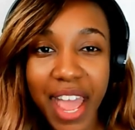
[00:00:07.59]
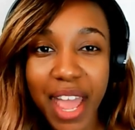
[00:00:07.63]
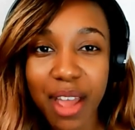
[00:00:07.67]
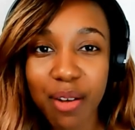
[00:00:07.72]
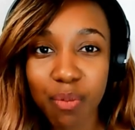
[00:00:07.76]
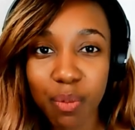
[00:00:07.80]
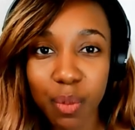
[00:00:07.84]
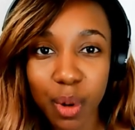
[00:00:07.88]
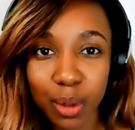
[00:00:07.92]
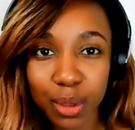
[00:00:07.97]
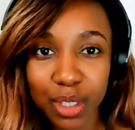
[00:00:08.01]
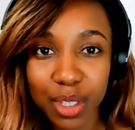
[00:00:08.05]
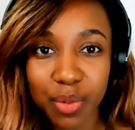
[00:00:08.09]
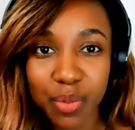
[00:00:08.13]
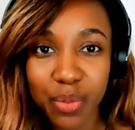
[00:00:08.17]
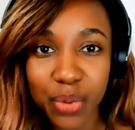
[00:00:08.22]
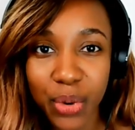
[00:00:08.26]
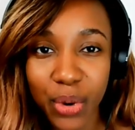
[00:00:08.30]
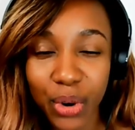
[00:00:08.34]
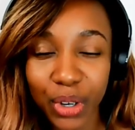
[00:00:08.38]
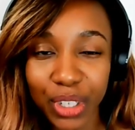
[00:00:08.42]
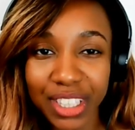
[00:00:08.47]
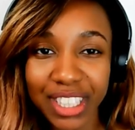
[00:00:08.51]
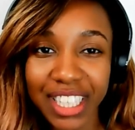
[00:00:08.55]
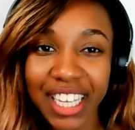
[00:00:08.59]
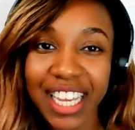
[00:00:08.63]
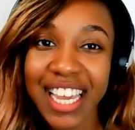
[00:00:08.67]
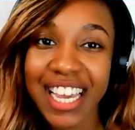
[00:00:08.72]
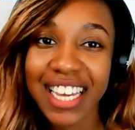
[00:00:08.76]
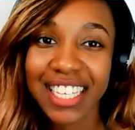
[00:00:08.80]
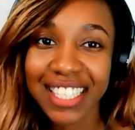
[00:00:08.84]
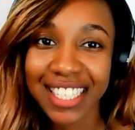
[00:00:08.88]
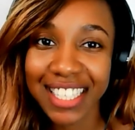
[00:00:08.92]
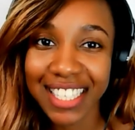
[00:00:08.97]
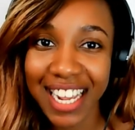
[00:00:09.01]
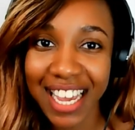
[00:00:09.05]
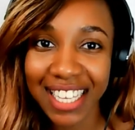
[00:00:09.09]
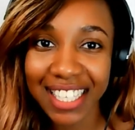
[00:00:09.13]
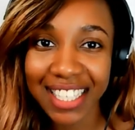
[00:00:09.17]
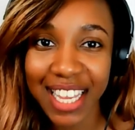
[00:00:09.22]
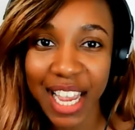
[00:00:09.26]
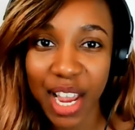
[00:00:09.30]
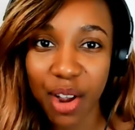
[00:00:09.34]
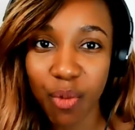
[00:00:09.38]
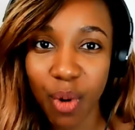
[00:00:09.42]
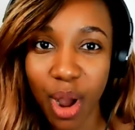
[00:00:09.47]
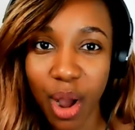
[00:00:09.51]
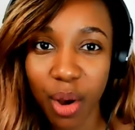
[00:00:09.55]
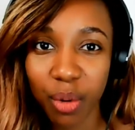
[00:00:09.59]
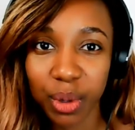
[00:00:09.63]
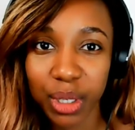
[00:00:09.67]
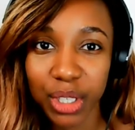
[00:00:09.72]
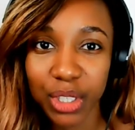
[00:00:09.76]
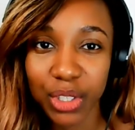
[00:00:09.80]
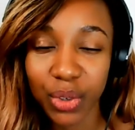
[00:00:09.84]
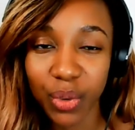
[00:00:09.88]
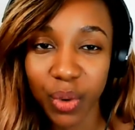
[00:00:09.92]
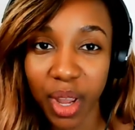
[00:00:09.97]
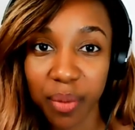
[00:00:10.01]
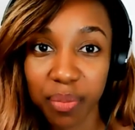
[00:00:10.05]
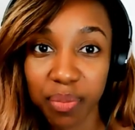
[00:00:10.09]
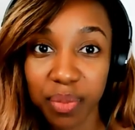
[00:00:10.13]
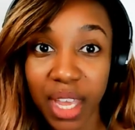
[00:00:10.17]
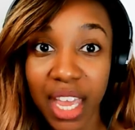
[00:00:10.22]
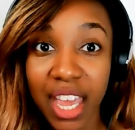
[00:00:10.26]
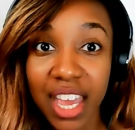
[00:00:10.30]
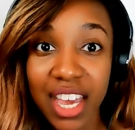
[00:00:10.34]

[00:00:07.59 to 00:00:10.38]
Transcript: And most importantly, stay sane while we do it.